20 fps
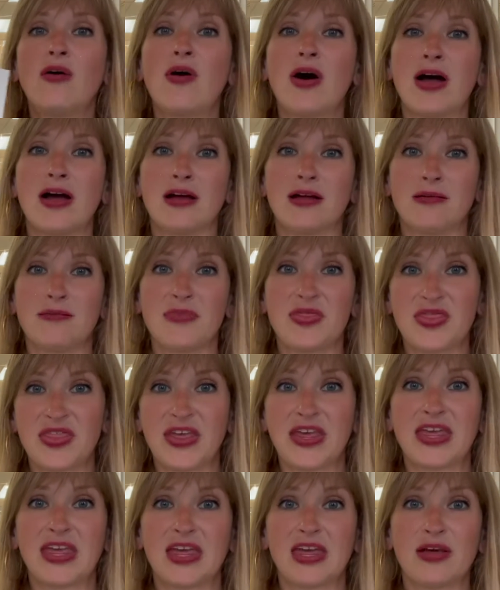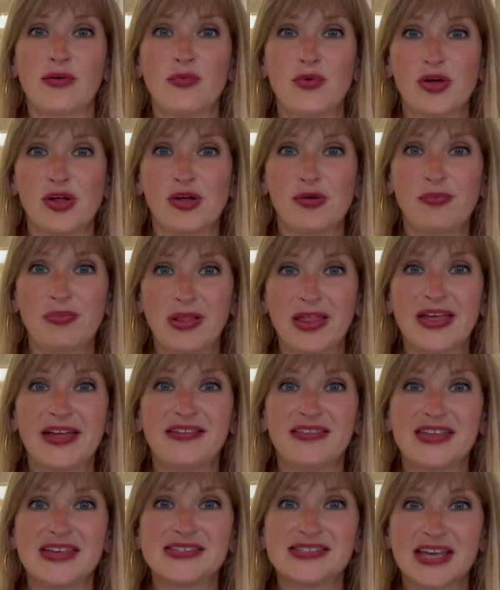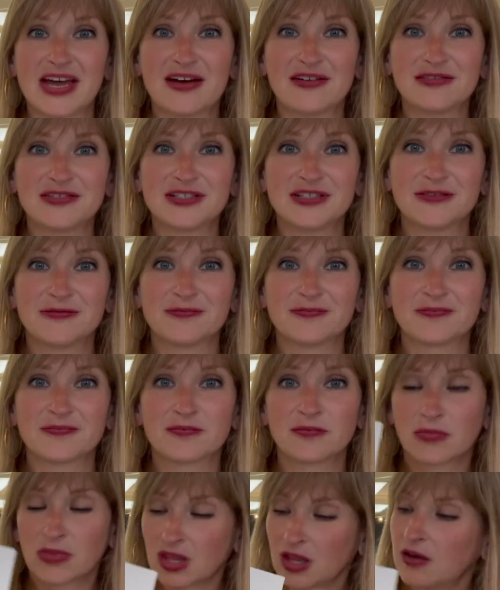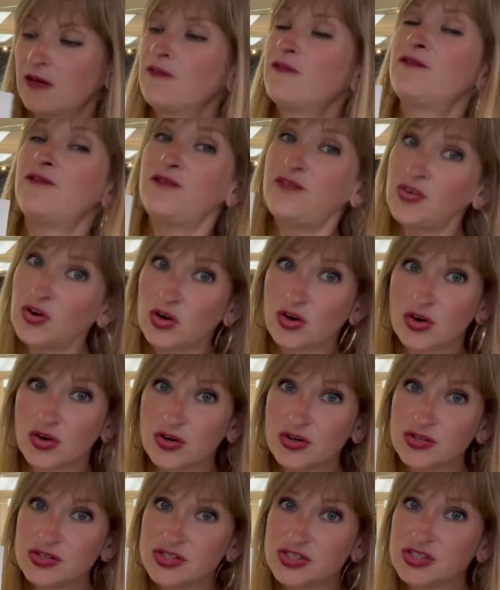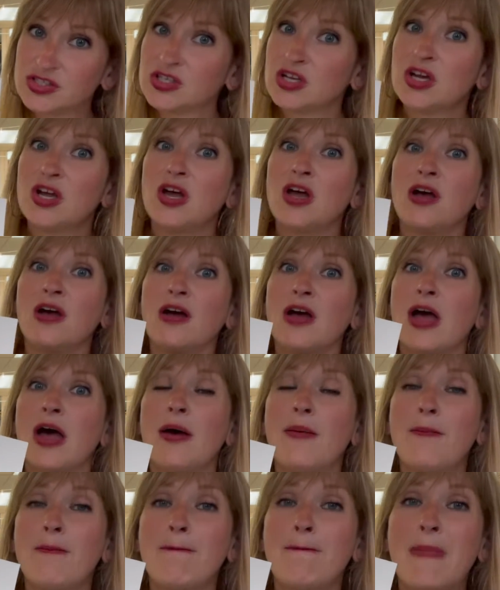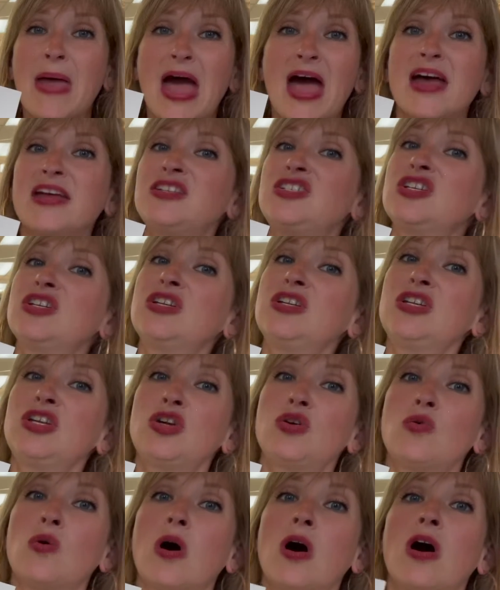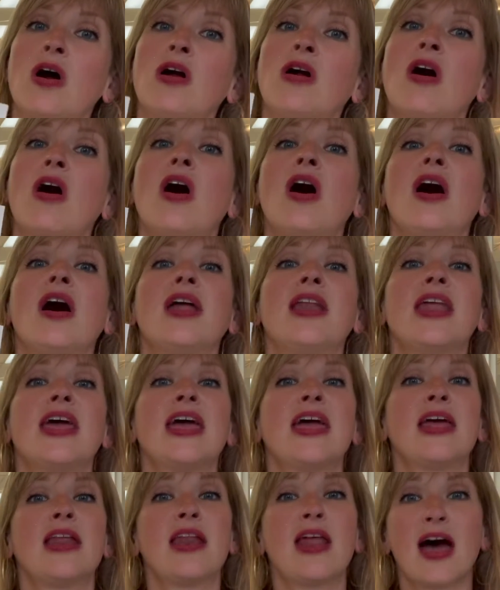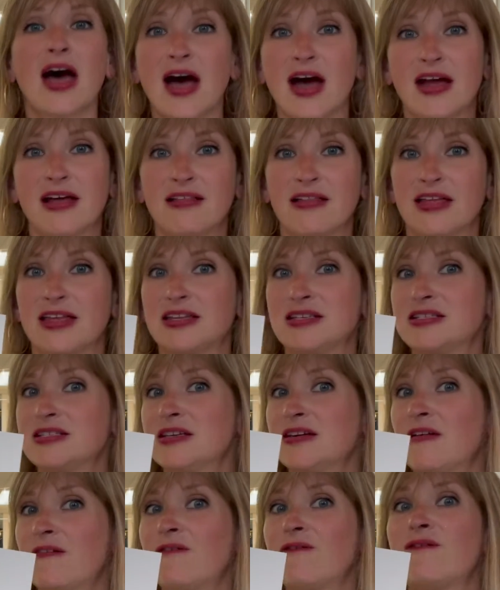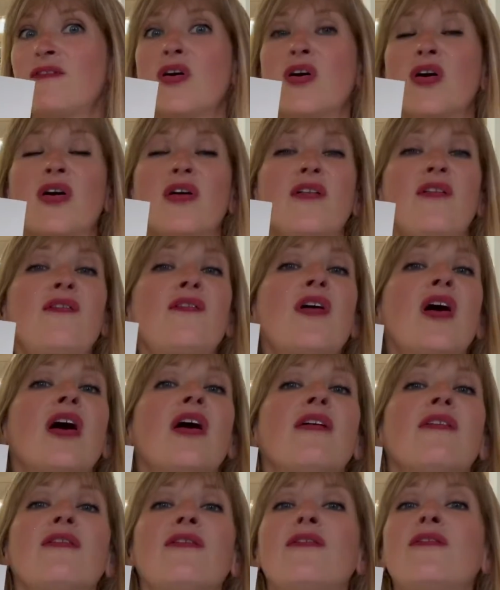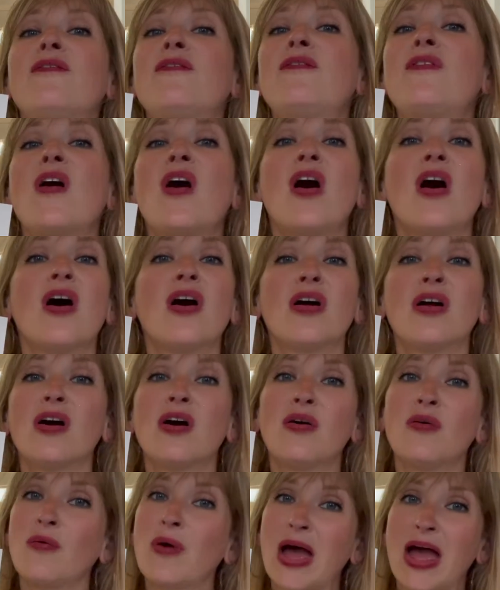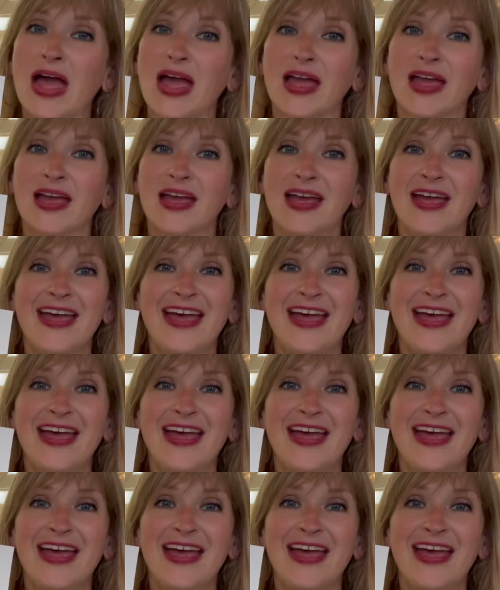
I'm thinking we'll plan this out. First, imagine you are on an island, far, far, far away,